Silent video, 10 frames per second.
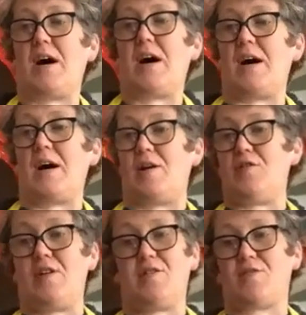and
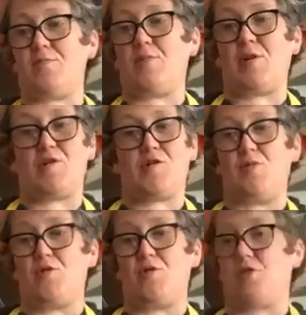it's much
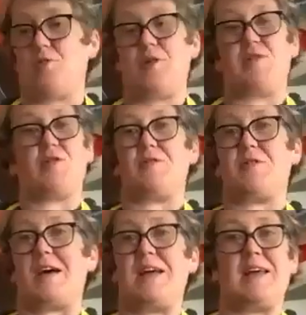more common to go
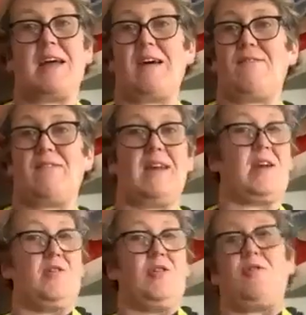into any cafe
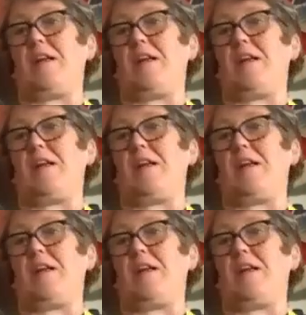and you